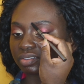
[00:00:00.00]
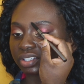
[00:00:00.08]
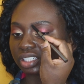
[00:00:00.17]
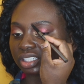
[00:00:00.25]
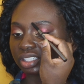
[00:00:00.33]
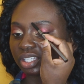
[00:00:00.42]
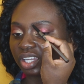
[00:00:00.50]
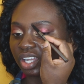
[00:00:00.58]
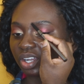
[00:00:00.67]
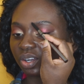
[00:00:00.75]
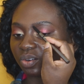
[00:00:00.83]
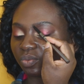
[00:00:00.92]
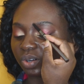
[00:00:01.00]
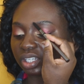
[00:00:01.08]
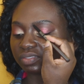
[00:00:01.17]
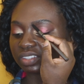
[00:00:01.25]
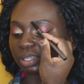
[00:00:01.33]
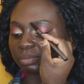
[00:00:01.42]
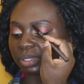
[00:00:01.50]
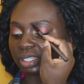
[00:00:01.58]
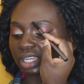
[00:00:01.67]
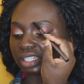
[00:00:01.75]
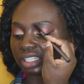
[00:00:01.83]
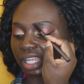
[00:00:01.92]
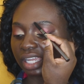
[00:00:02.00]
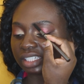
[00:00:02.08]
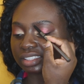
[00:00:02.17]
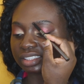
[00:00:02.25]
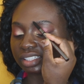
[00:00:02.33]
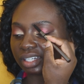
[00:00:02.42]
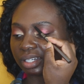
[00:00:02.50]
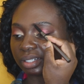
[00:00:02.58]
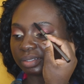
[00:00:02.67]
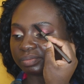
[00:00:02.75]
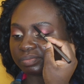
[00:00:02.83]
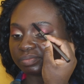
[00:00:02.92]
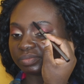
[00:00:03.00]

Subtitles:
This is a Burberry brow definer.